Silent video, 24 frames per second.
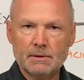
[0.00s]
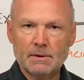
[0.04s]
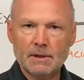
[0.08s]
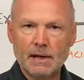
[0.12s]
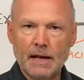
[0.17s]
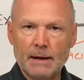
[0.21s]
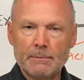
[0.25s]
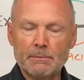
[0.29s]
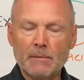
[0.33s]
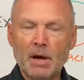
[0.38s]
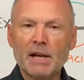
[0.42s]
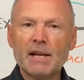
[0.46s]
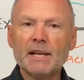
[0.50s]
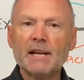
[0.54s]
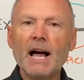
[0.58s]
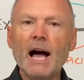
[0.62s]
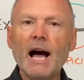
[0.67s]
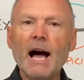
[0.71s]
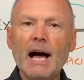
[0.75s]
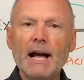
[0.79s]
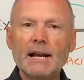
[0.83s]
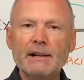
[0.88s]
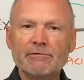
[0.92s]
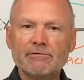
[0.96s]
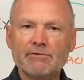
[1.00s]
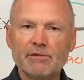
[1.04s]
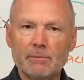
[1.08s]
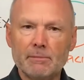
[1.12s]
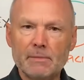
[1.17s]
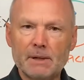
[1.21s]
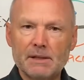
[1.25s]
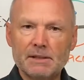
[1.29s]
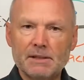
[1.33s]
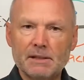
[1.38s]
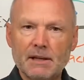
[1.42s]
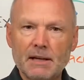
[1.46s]
I'm not going to hide from
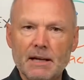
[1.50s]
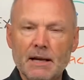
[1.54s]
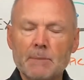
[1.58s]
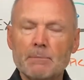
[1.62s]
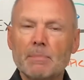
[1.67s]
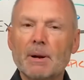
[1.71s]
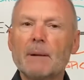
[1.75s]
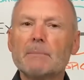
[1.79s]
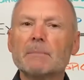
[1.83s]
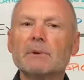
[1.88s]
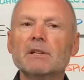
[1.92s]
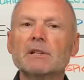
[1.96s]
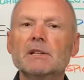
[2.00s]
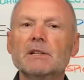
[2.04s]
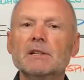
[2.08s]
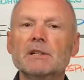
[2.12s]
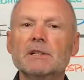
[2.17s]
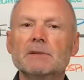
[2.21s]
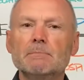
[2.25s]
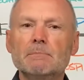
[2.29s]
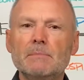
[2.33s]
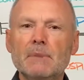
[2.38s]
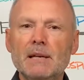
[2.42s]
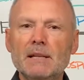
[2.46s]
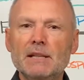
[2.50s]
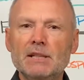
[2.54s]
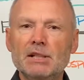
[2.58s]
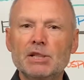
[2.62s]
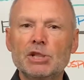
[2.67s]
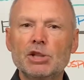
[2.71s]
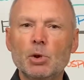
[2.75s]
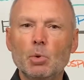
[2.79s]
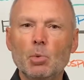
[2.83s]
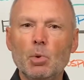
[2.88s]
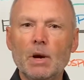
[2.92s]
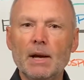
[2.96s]
it, but I'm going to admit, you
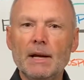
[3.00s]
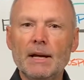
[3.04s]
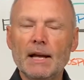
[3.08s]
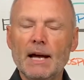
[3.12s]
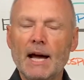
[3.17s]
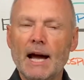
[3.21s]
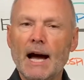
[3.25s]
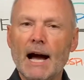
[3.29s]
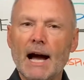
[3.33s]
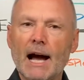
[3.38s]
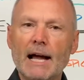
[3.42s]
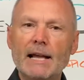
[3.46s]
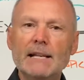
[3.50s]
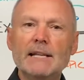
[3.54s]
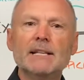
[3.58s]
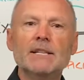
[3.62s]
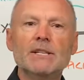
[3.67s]
know what? I